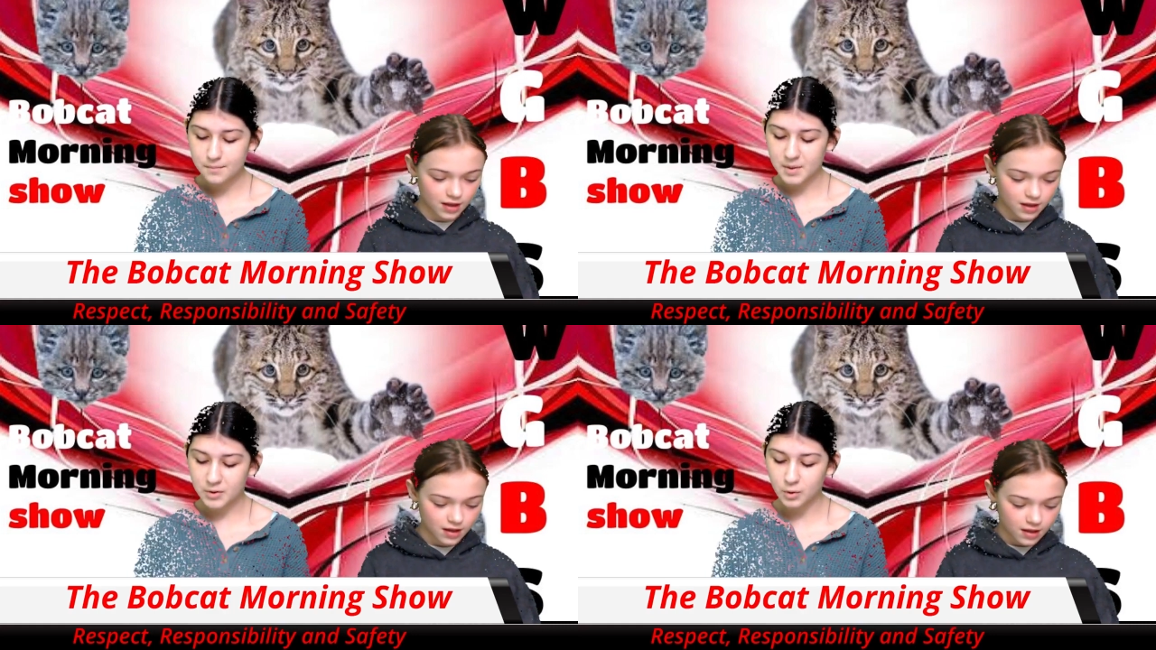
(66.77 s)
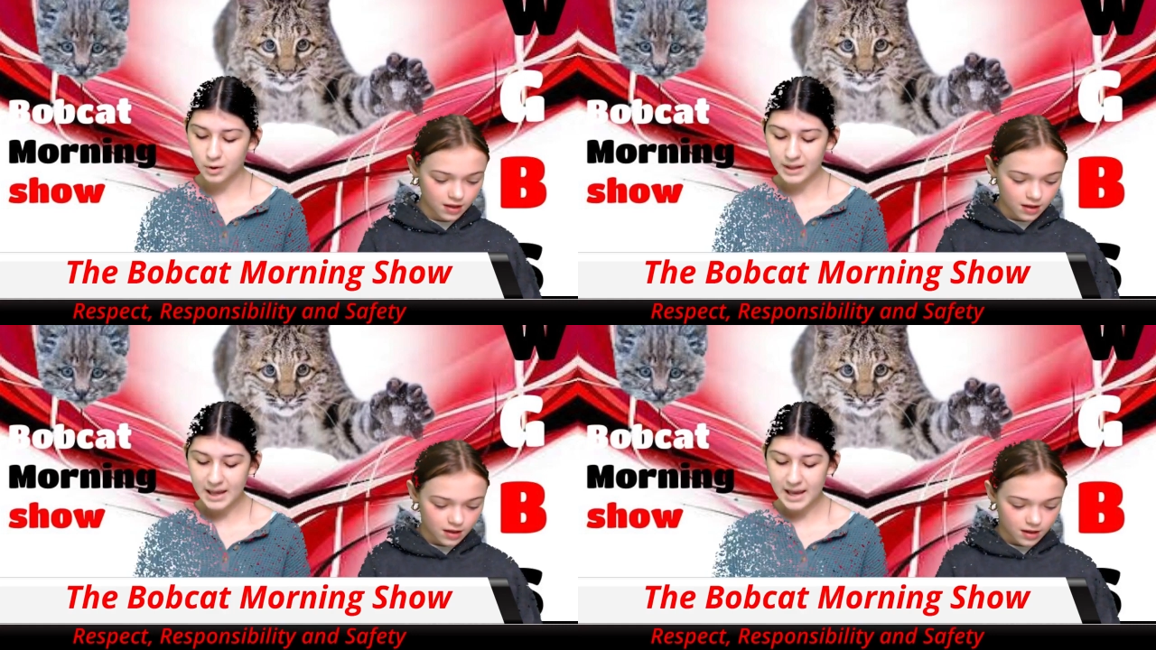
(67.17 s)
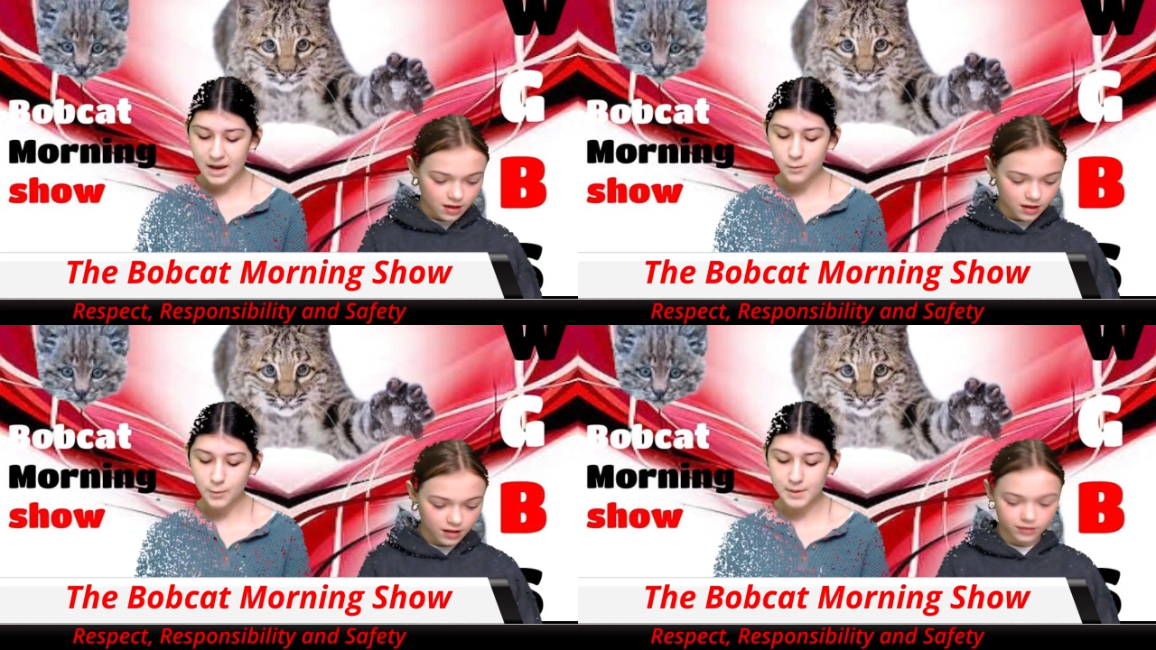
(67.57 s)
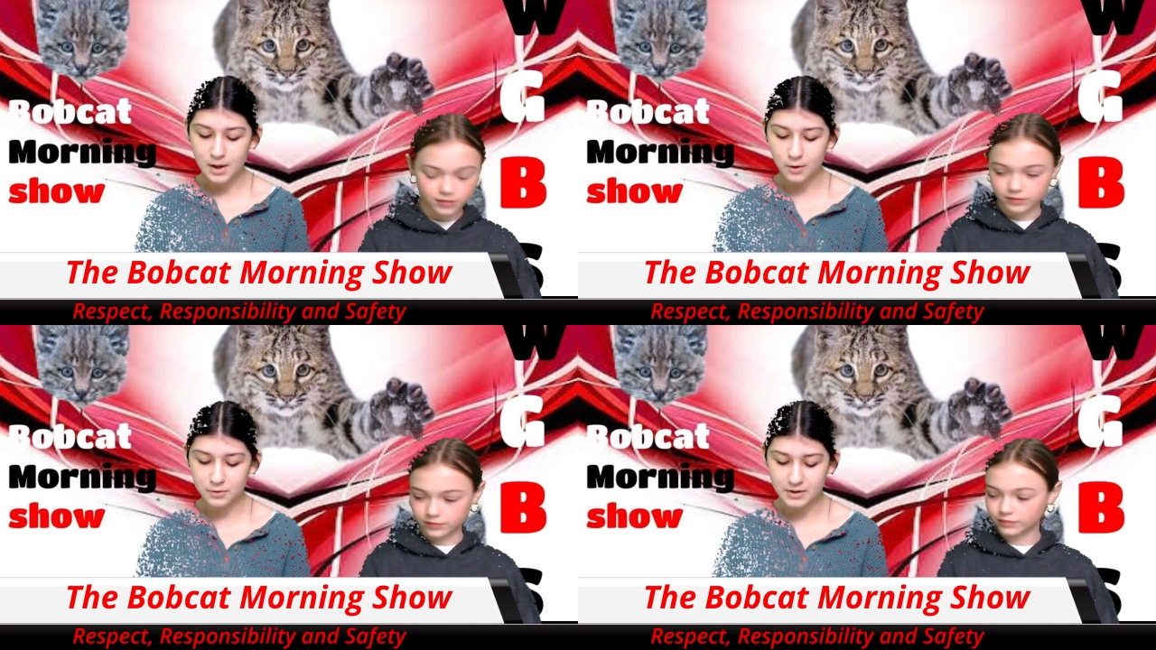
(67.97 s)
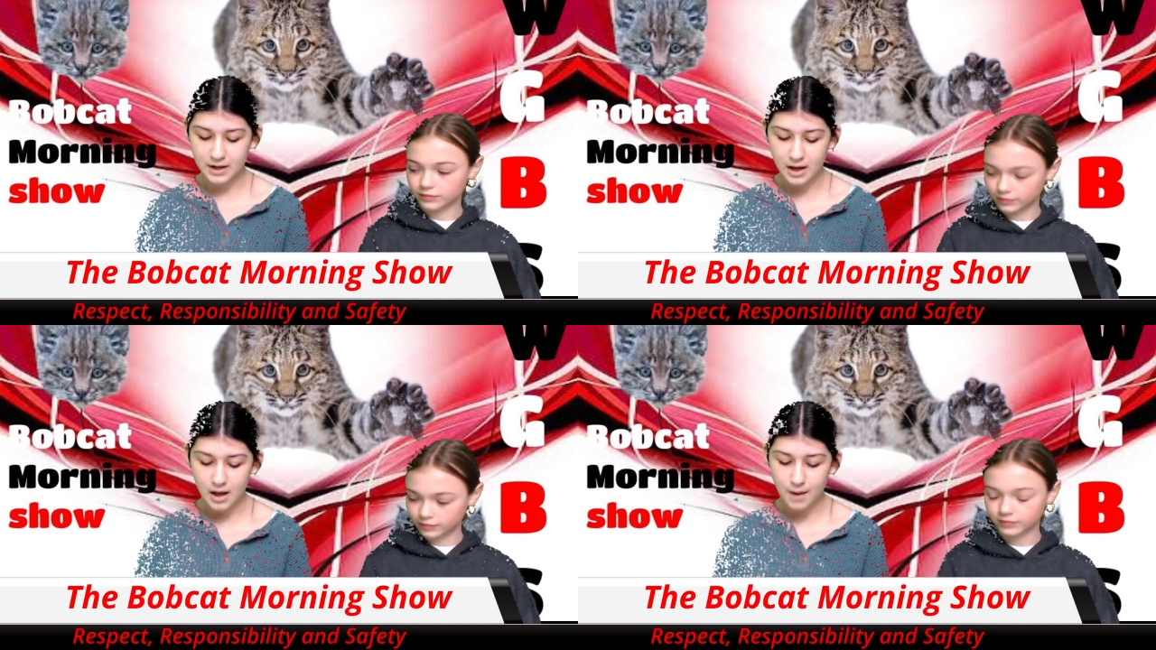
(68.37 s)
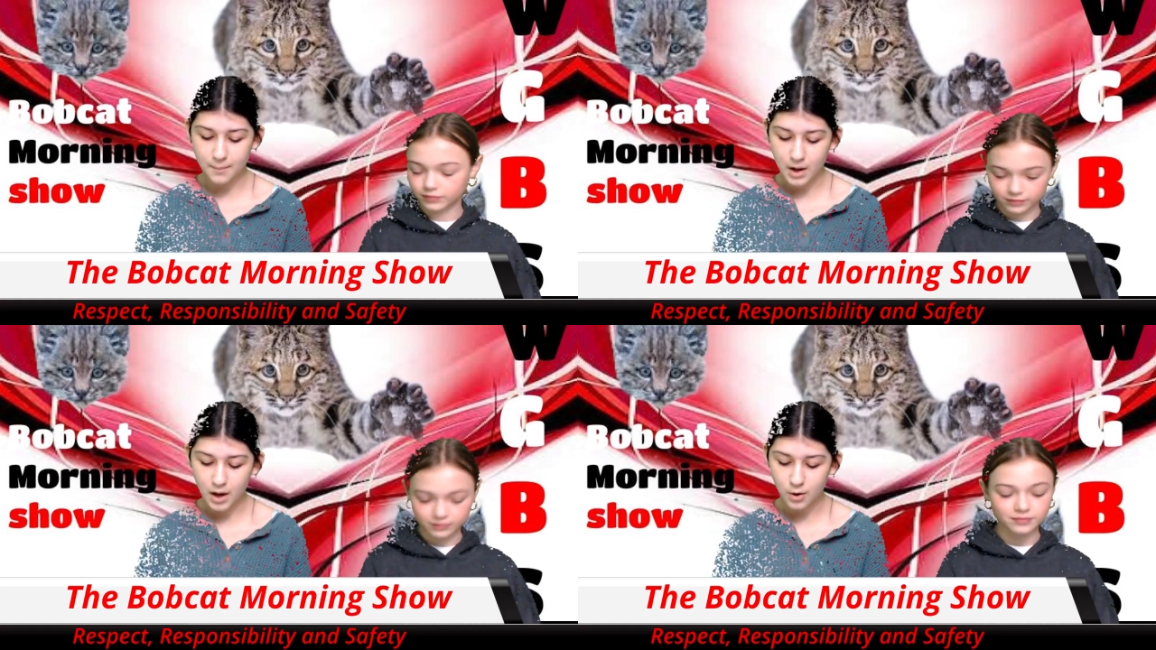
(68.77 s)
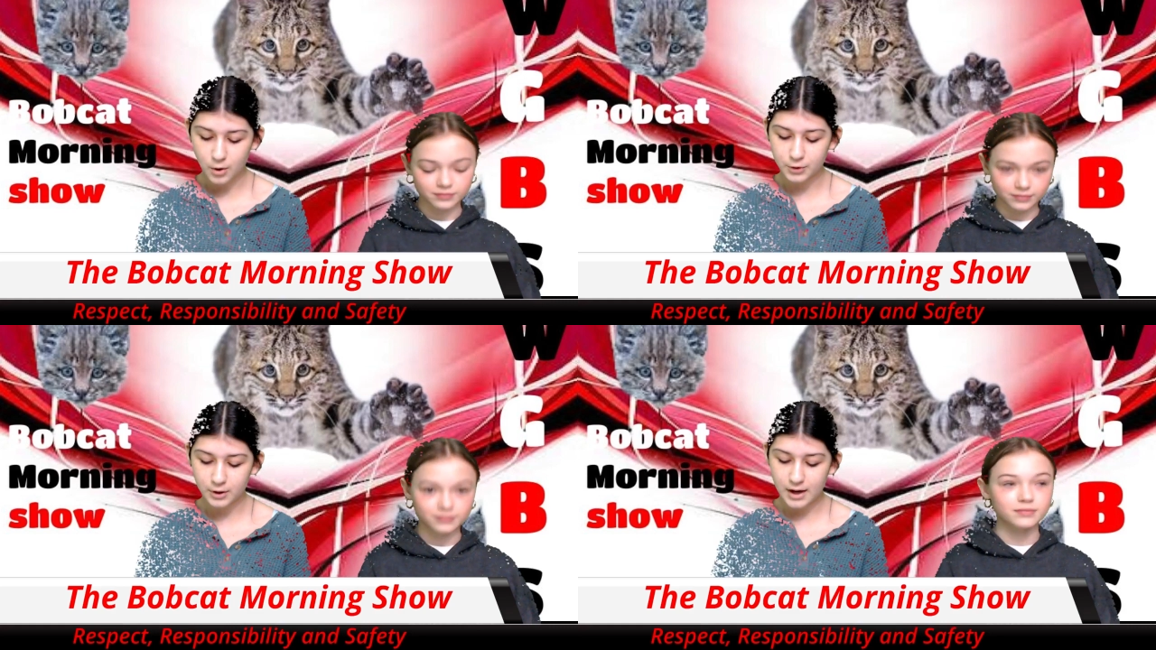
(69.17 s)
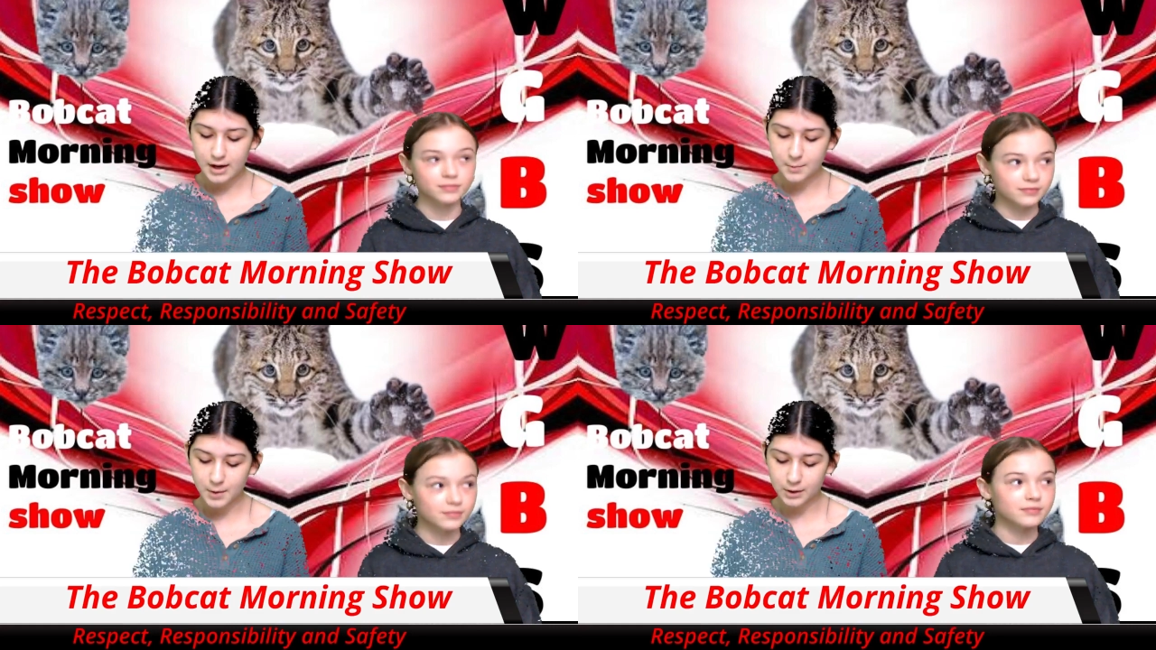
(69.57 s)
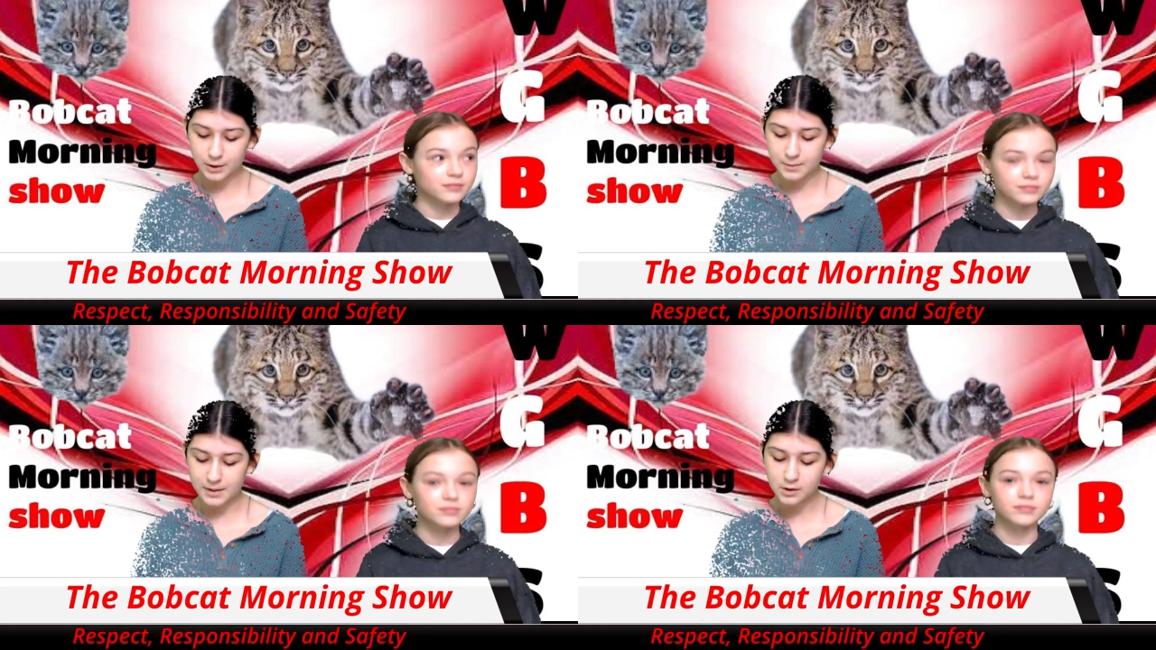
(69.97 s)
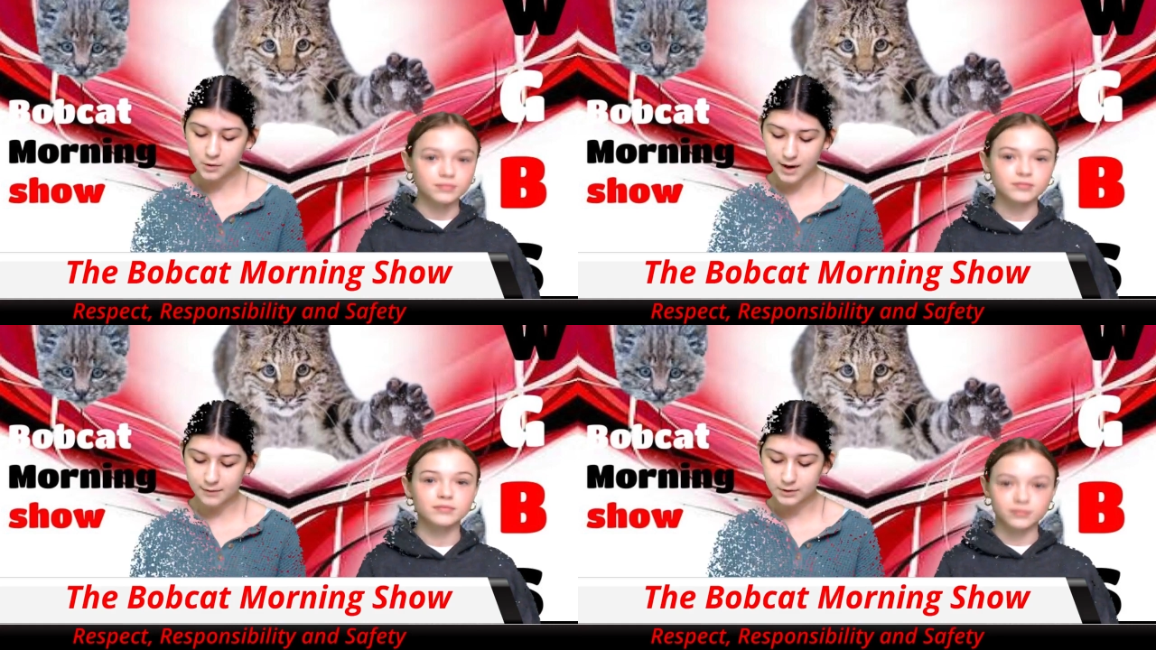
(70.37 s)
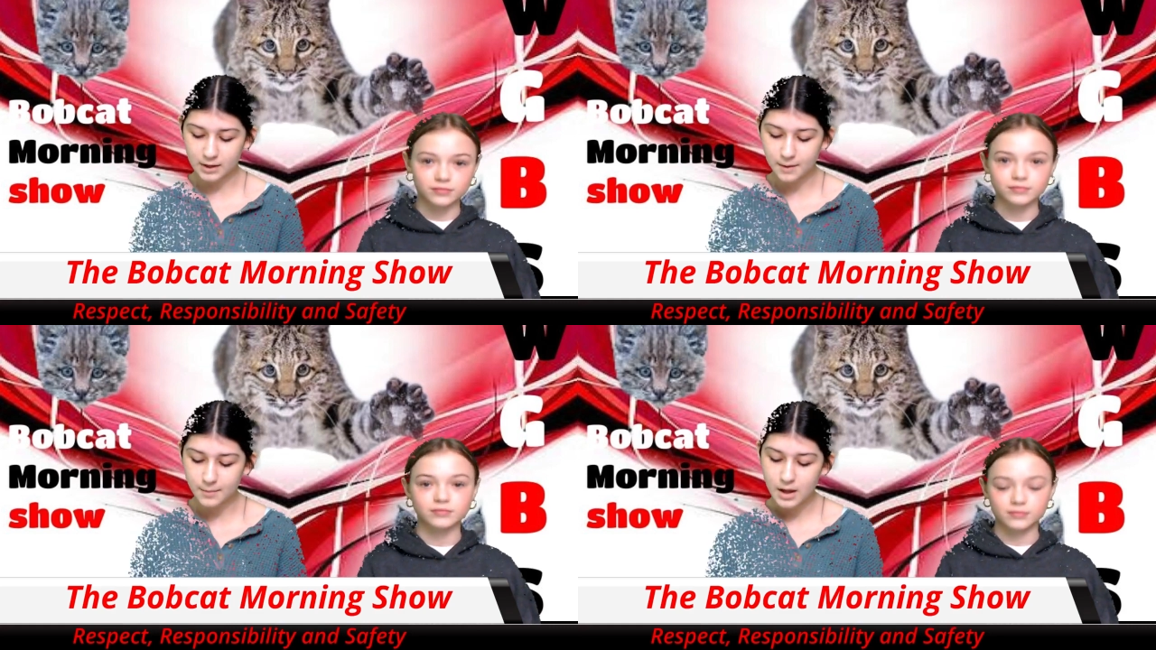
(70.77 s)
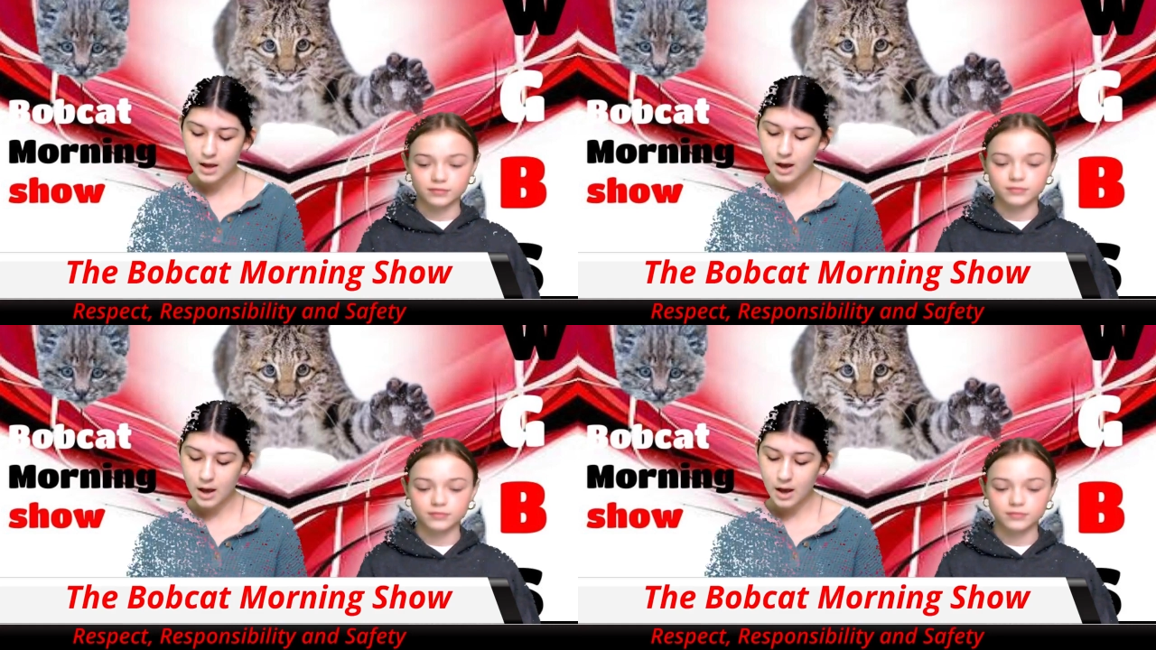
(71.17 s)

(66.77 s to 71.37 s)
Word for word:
Speaker 1: Miss Gourlay will be hosting a potholder and Perler bead craft club